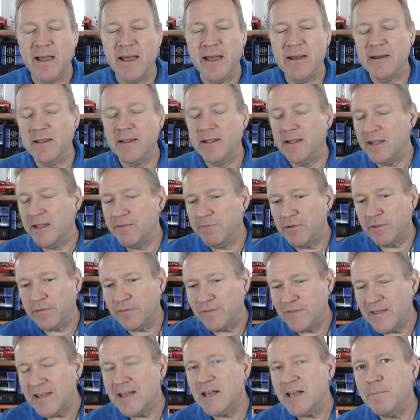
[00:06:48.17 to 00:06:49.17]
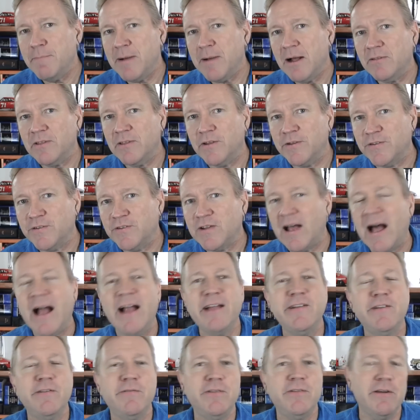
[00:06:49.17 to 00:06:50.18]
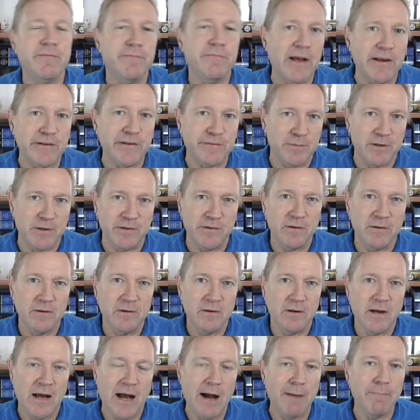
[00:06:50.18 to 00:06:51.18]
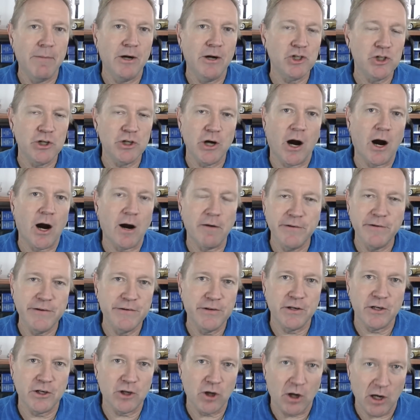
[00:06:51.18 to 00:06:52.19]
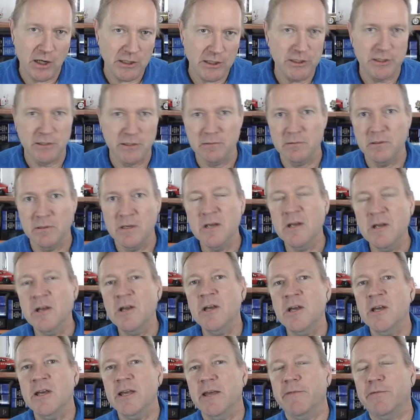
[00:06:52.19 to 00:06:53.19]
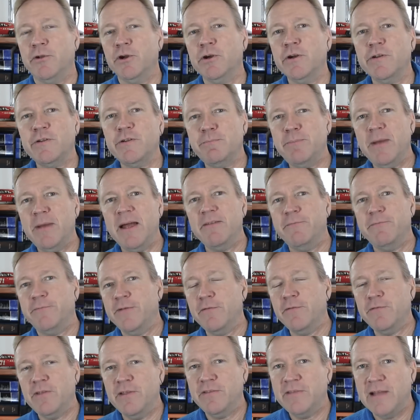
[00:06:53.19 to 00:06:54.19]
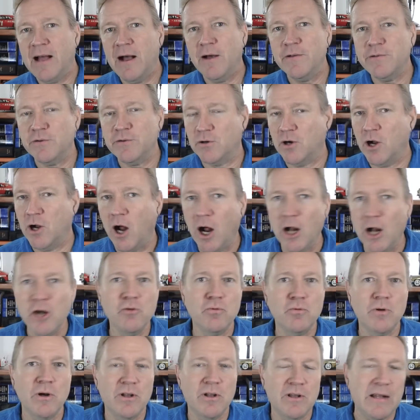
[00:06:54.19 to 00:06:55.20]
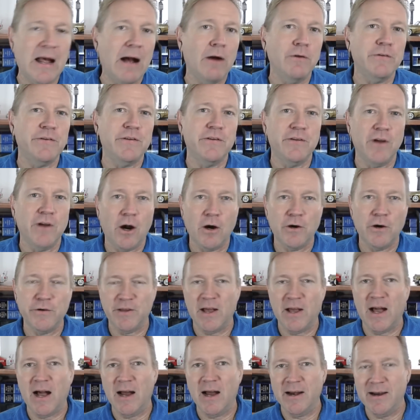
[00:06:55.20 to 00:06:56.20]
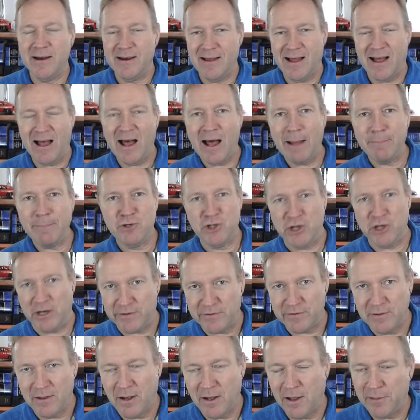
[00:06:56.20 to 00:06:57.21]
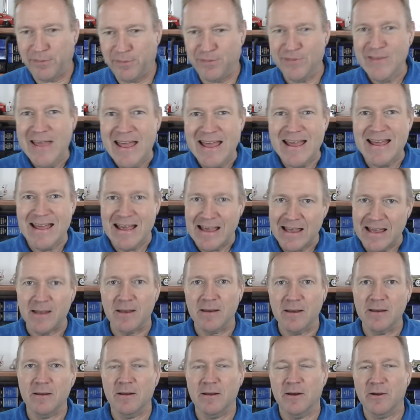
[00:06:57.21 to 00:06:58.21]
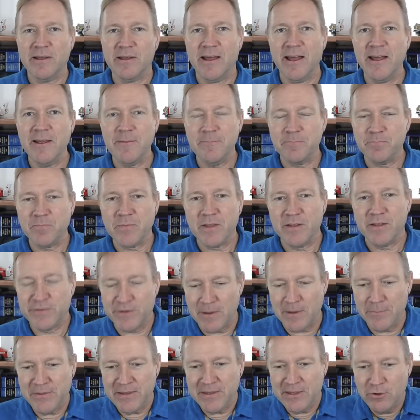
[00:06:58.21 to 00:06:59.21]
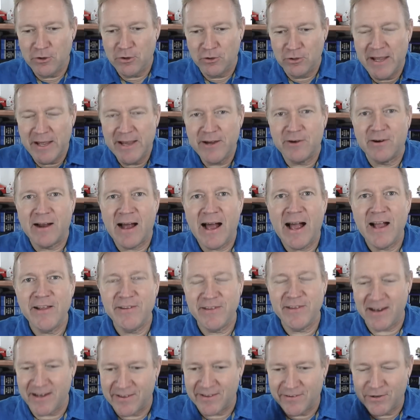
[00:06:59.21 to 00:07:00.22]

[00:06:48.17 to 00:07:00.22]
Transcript: And if you think about the size of the investment, how much an RV is going to cost you, if you're going to spend $50,000 or $100,000 on an object, a thing, okay, something you can lay your eyes on and